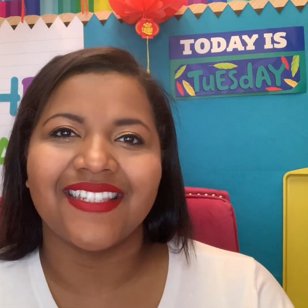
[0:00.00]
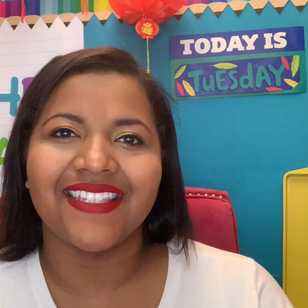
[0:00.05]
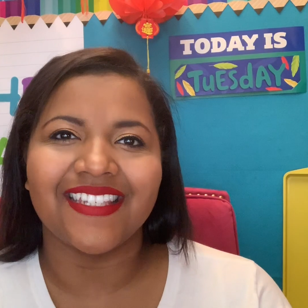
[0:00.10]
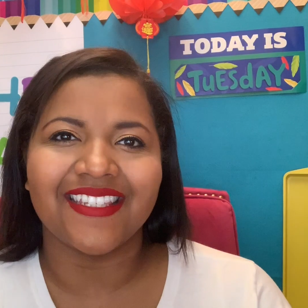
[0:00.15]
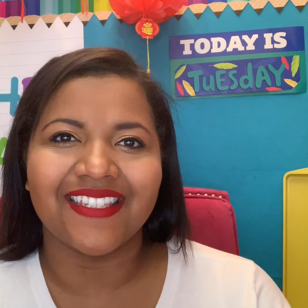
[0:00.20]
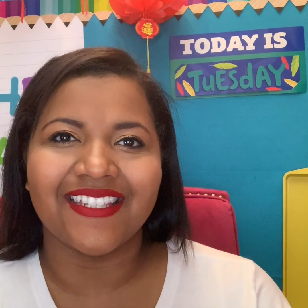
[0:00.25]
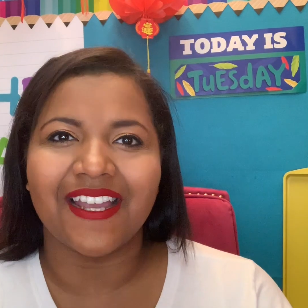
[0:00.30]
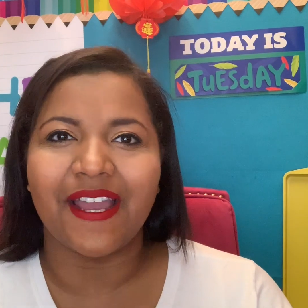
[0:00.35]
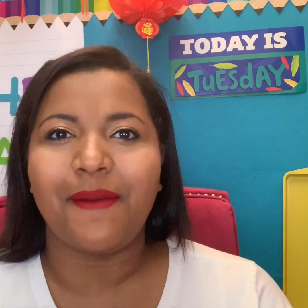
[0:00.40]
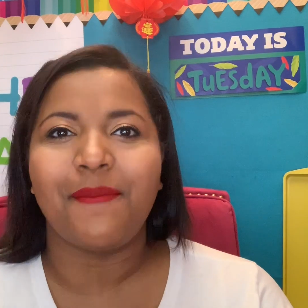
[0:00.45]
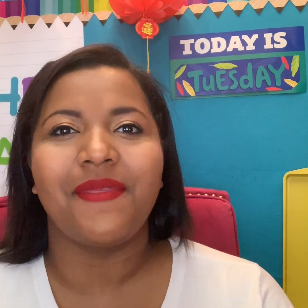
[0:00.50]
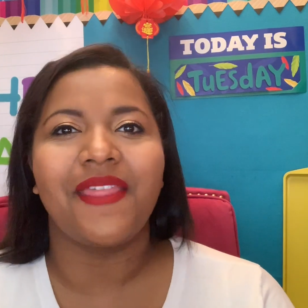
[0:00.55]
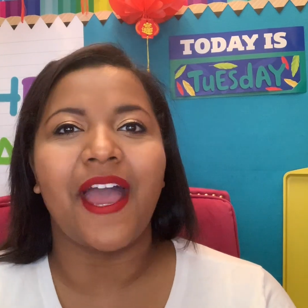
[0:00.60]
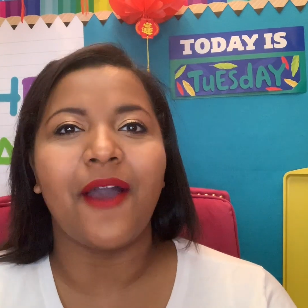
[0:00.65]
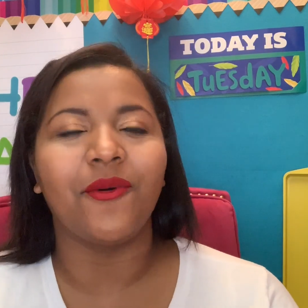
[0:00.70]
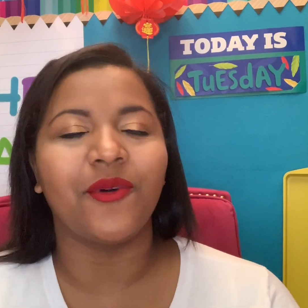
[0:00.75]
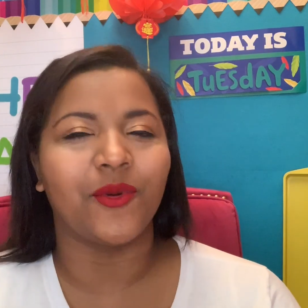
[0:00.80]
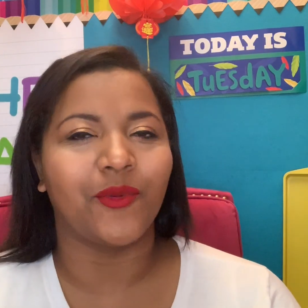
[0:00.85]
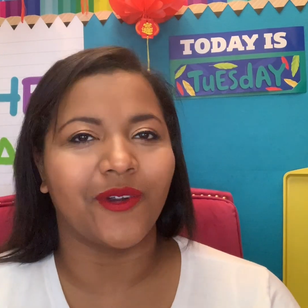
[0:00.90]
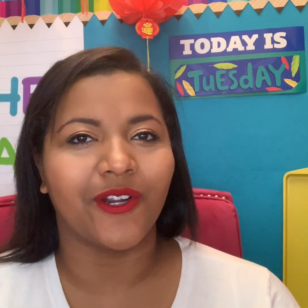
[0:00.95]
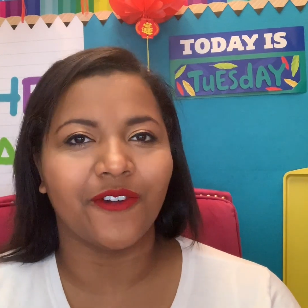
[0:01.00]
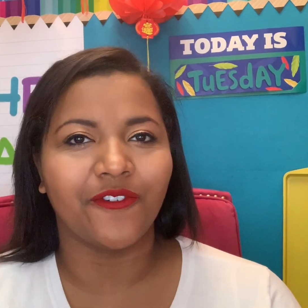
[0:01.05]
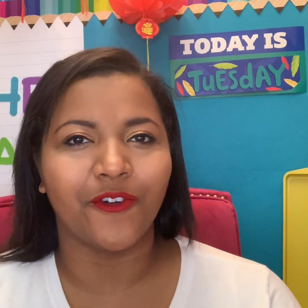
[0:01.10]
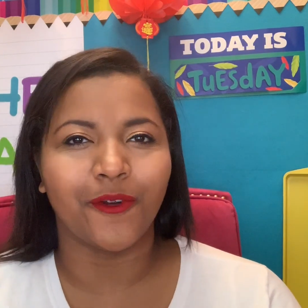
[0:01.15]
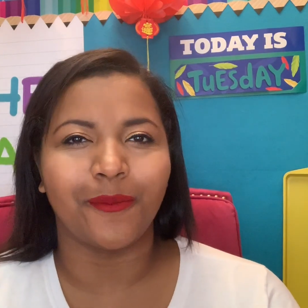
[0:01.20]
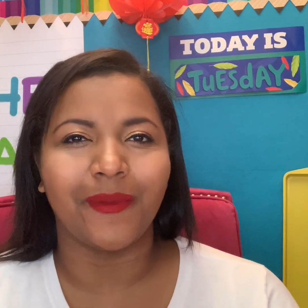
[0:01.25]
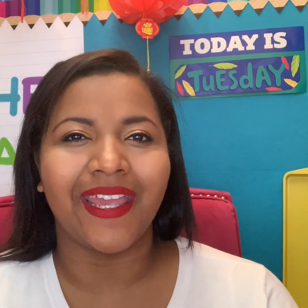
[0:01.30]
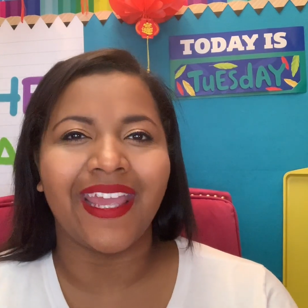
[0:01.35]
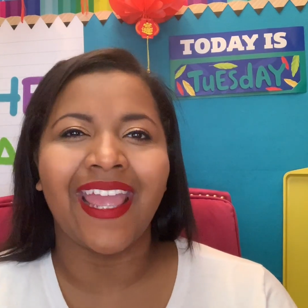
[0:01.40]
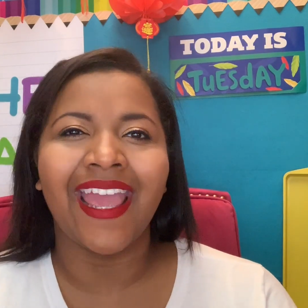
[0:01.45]
system that would work for
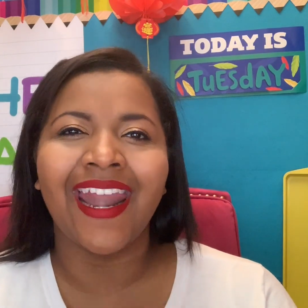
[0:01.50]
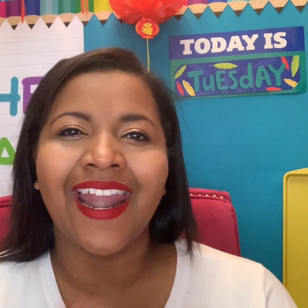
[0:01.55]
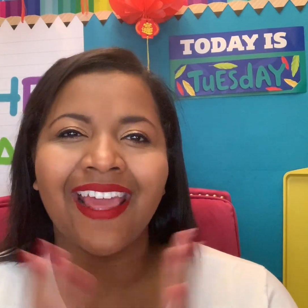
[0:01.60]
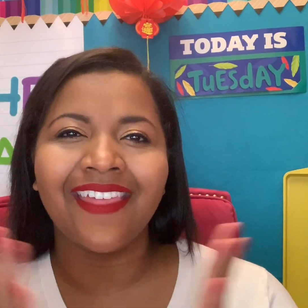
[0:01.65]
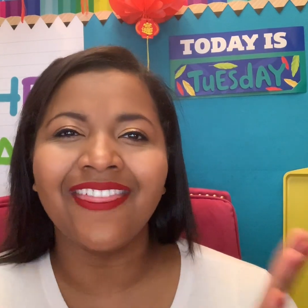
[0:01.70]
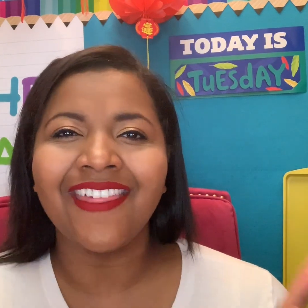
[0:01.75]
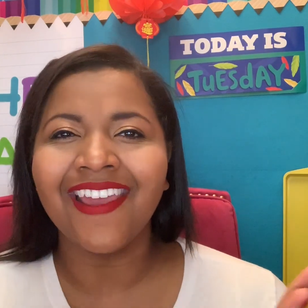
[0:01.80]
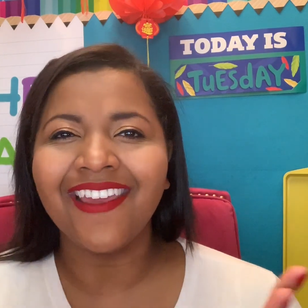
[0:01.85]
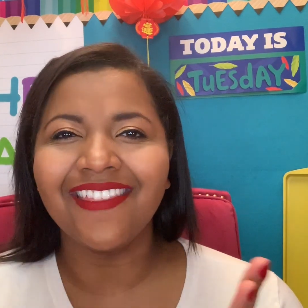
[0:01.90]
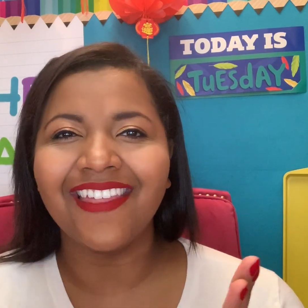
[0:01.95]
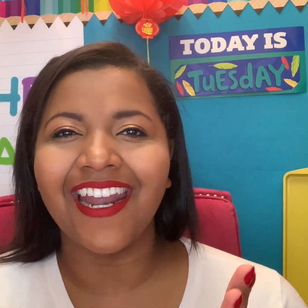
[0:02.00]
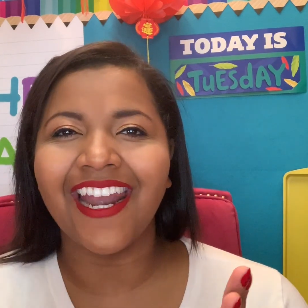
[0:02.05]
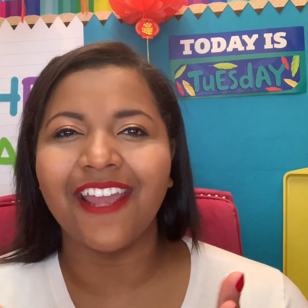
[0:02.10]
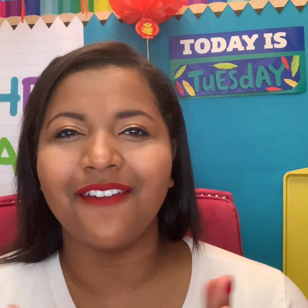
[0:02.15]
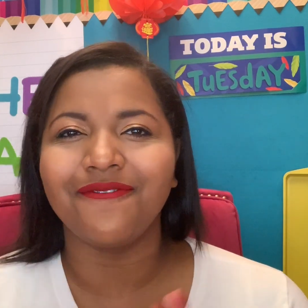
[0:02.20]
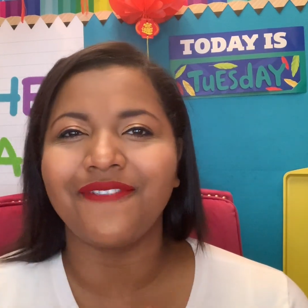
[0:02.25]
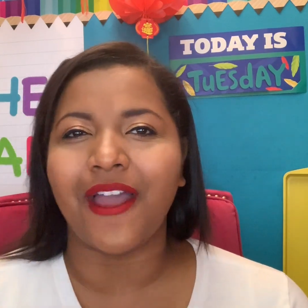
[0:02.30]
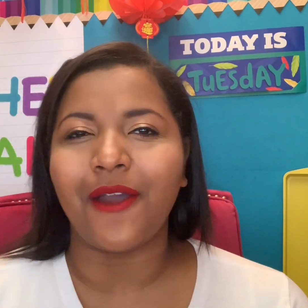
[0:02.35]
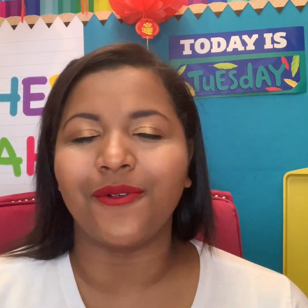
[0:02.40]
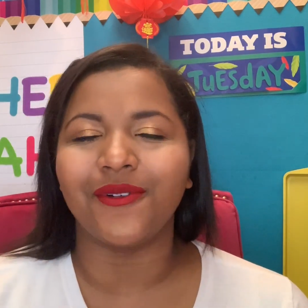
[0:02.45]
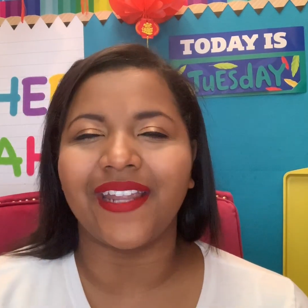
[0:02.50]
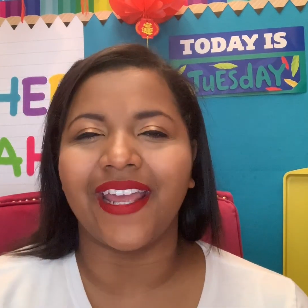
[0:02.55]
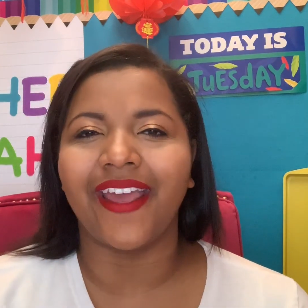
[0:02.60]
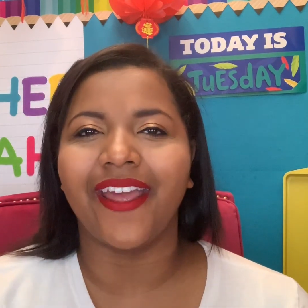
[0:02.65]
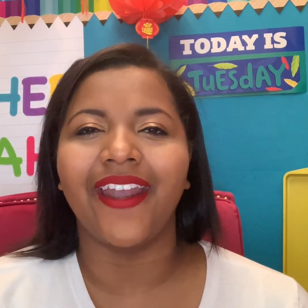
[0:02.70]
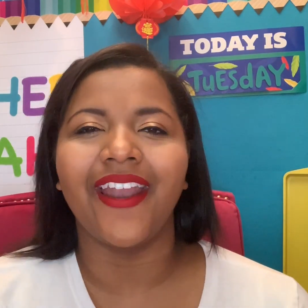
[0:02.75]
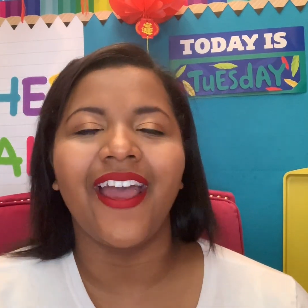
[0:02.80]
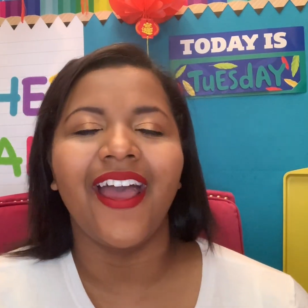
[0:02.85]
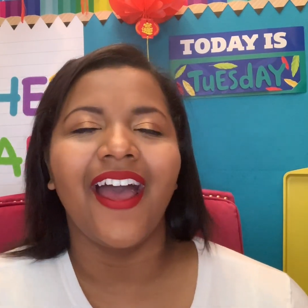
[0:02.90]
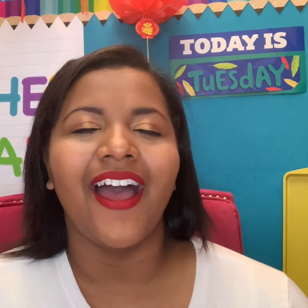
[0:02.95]
me, and I think that I found it.